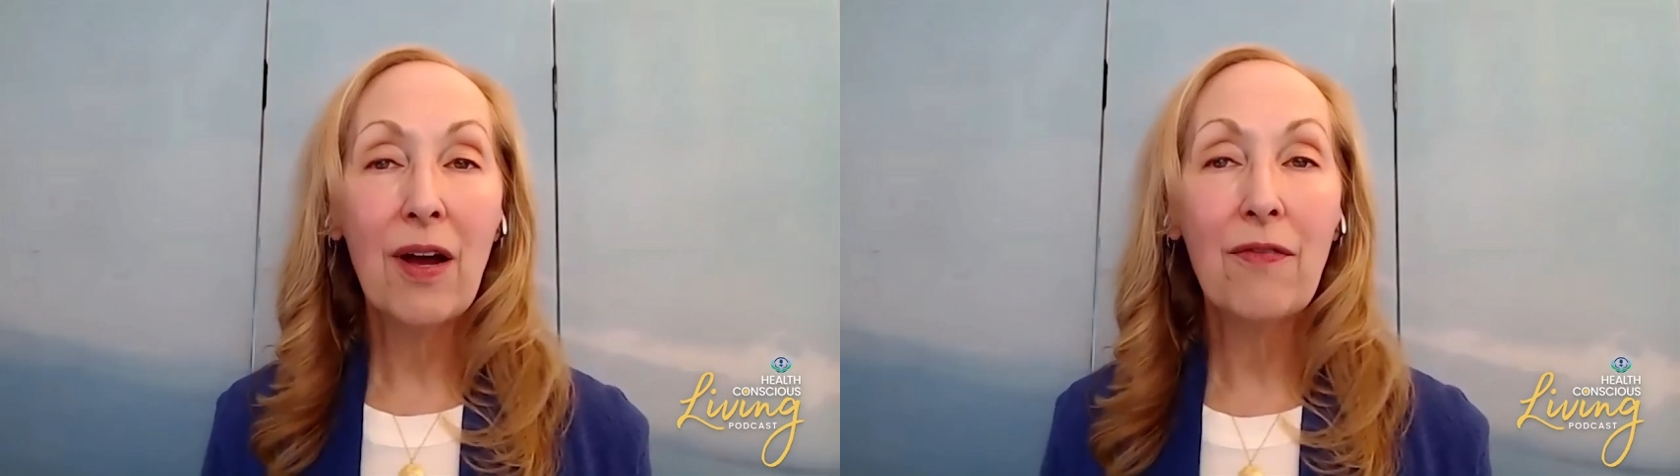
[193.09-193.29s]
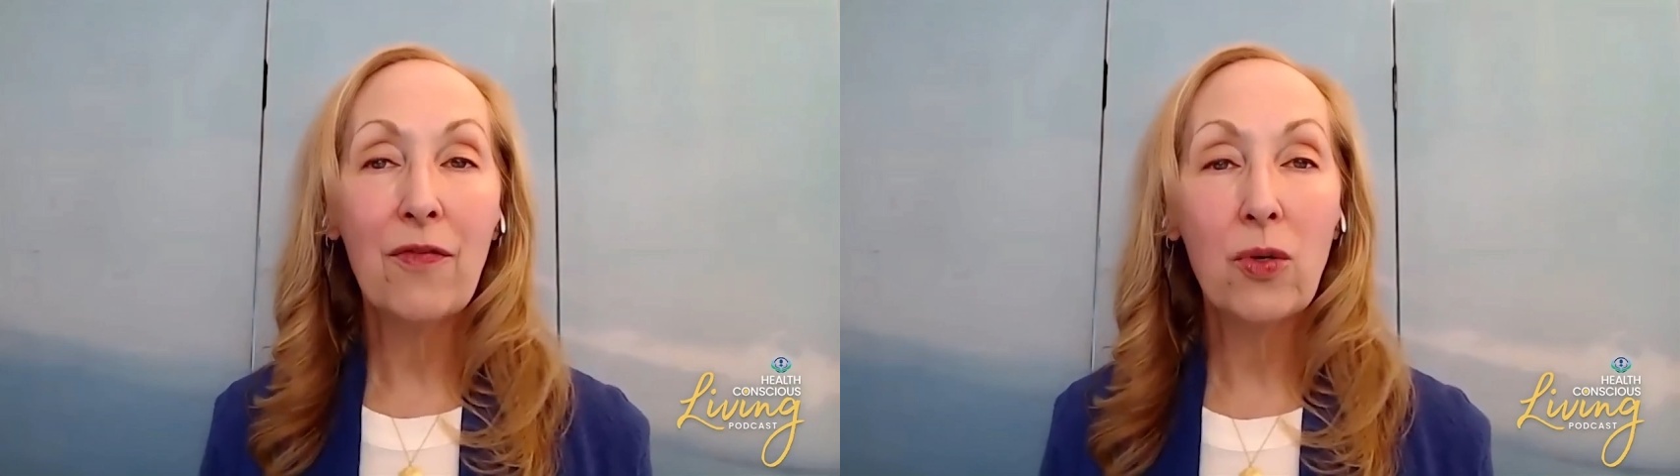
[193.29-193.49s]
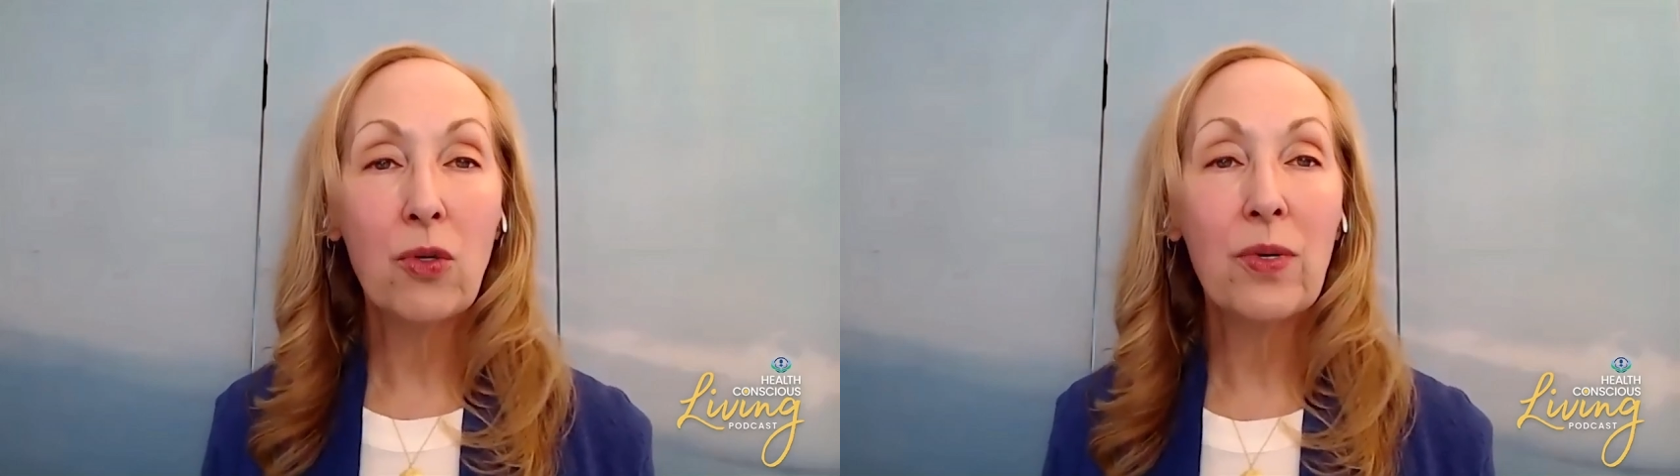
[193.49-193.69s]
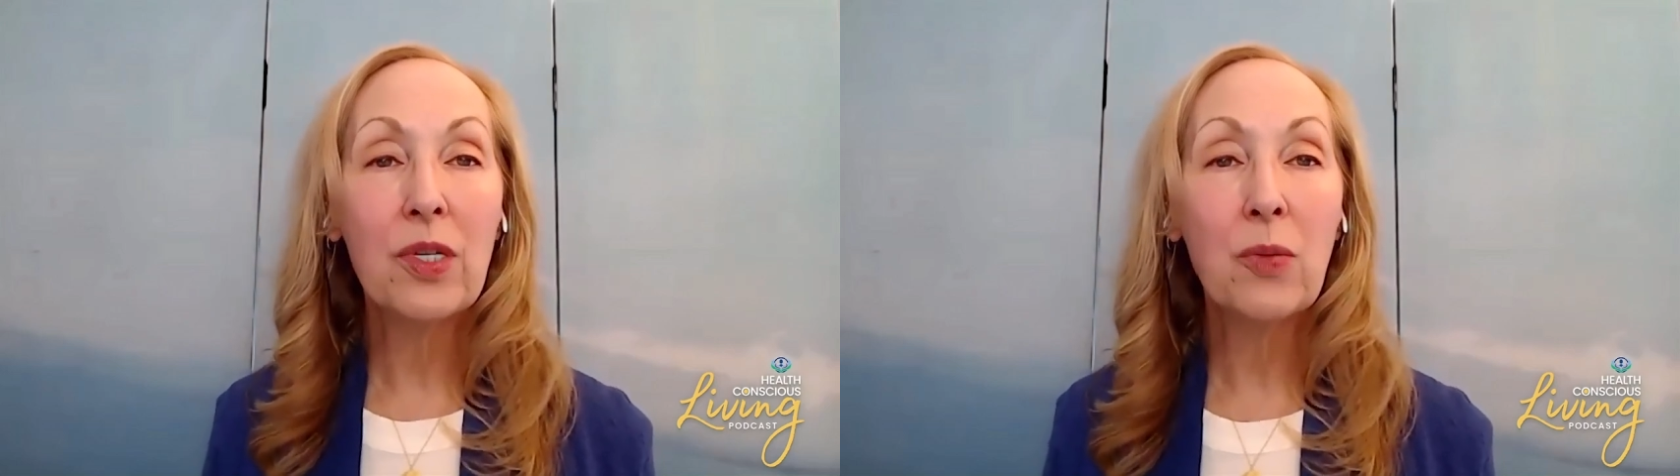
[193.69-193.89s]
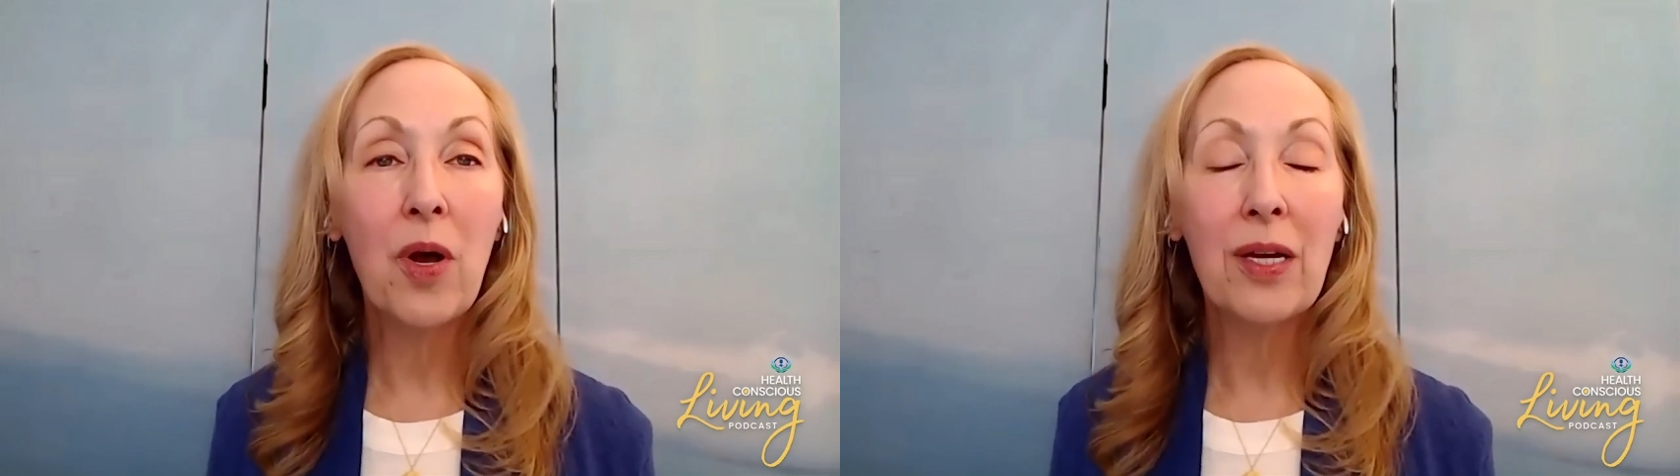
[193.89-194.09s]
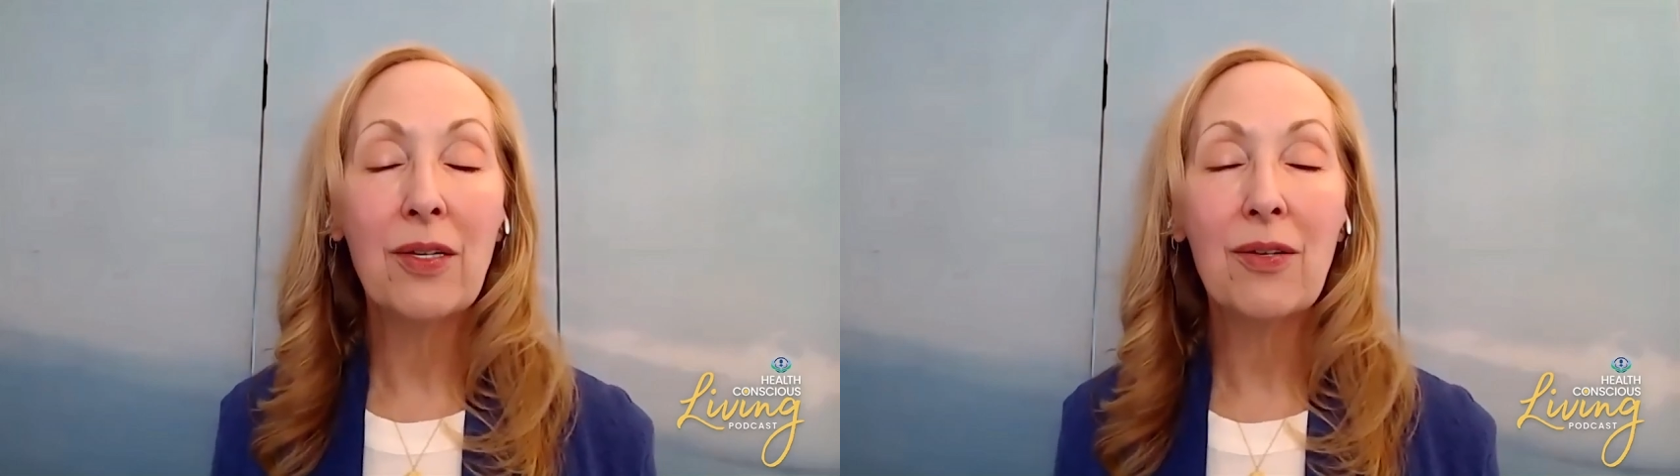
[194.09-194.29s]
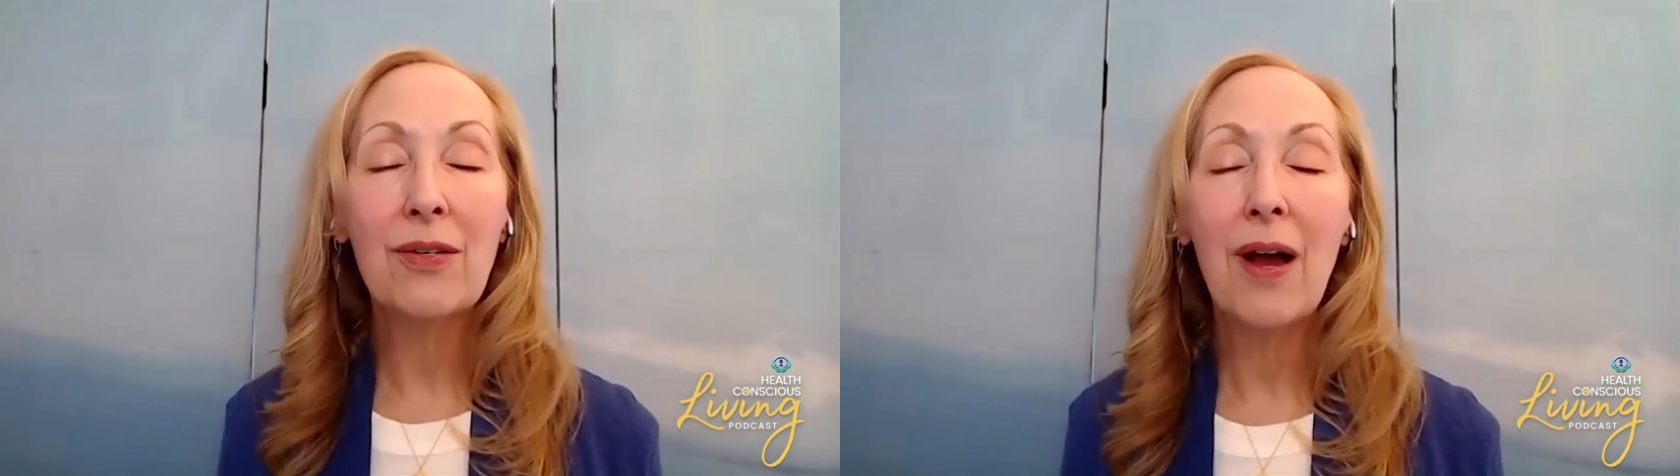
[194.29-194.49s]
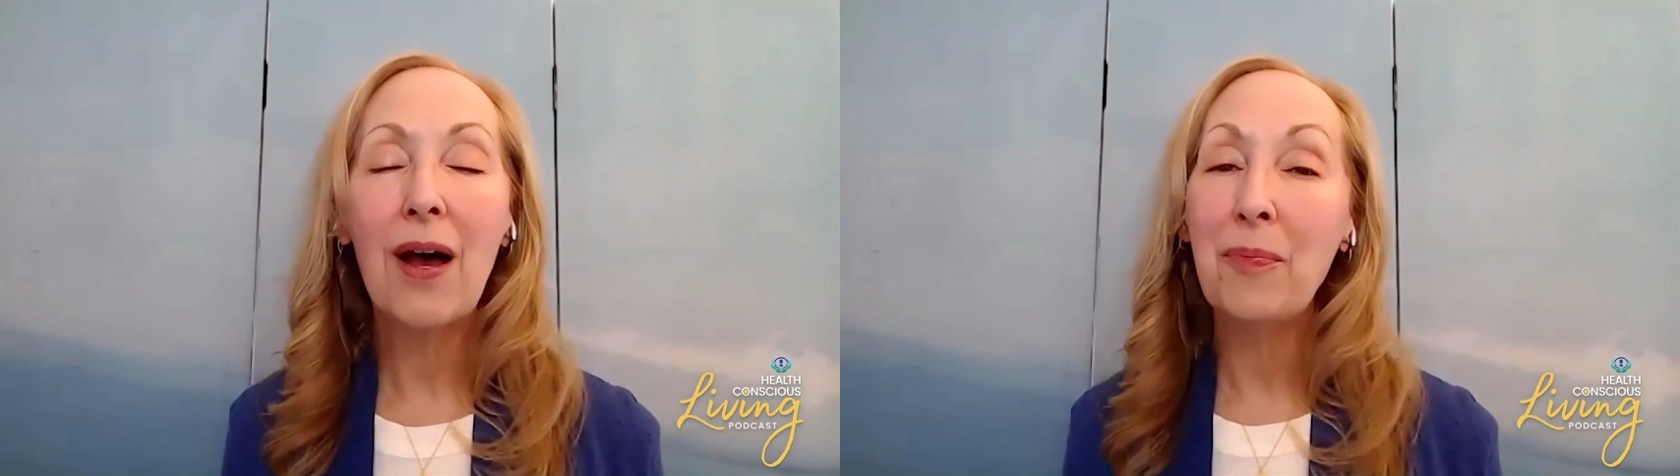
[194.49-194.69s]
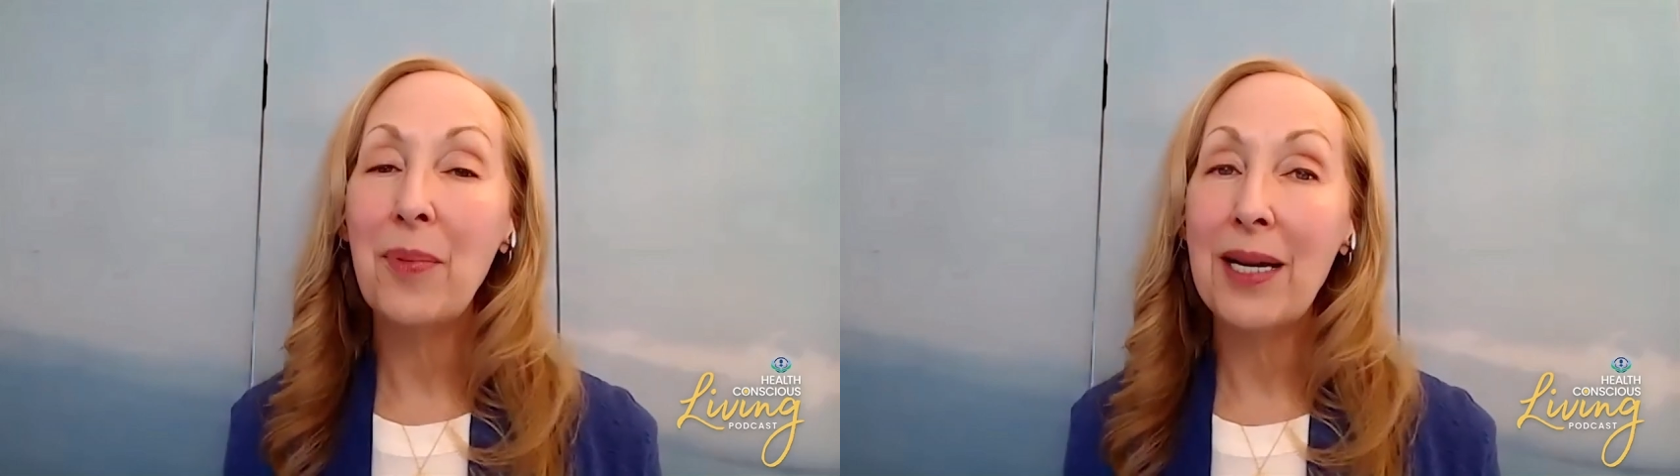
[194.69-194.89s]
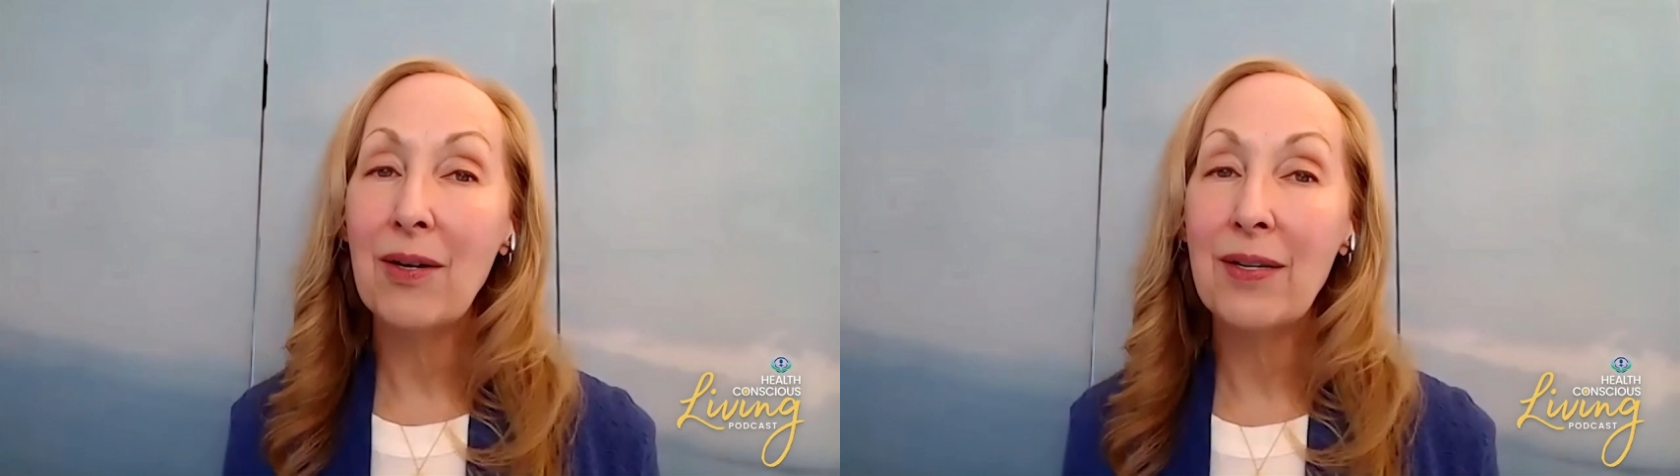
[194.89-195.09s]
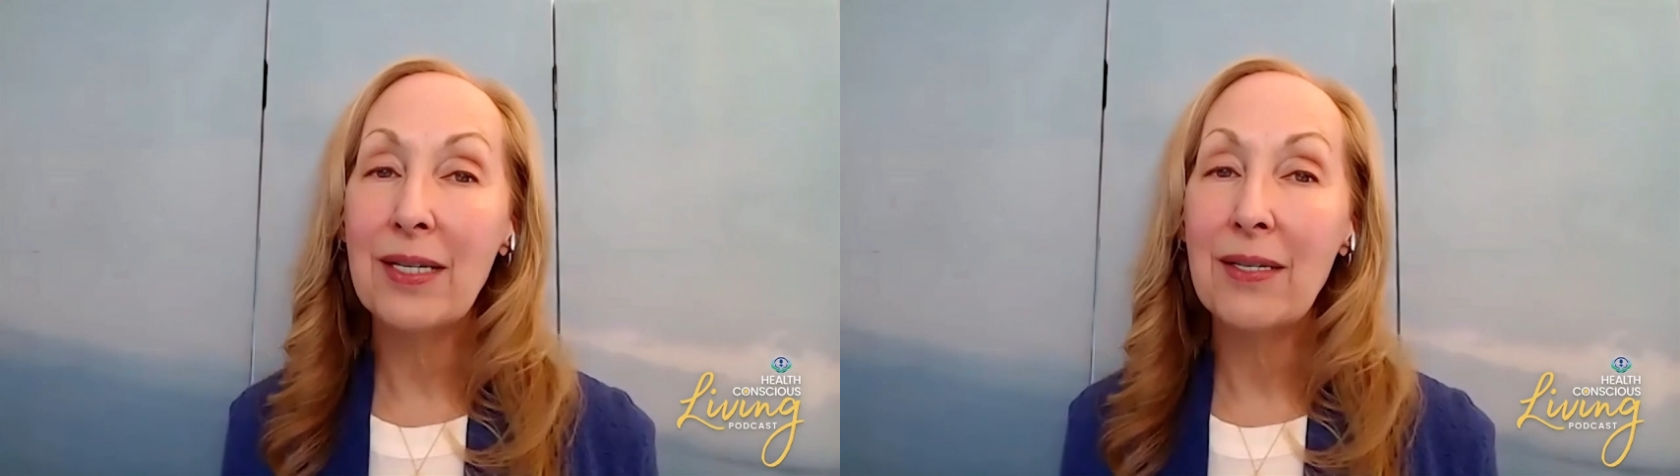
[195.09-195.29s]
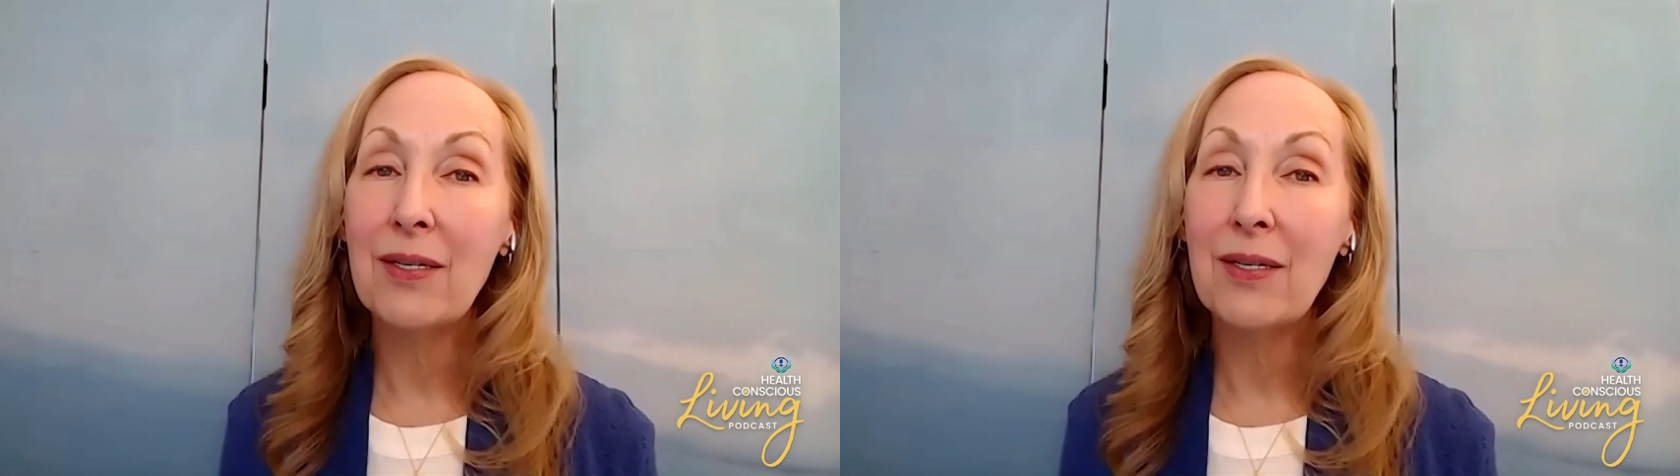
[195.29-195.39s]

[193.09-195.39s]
a first responder, a parent,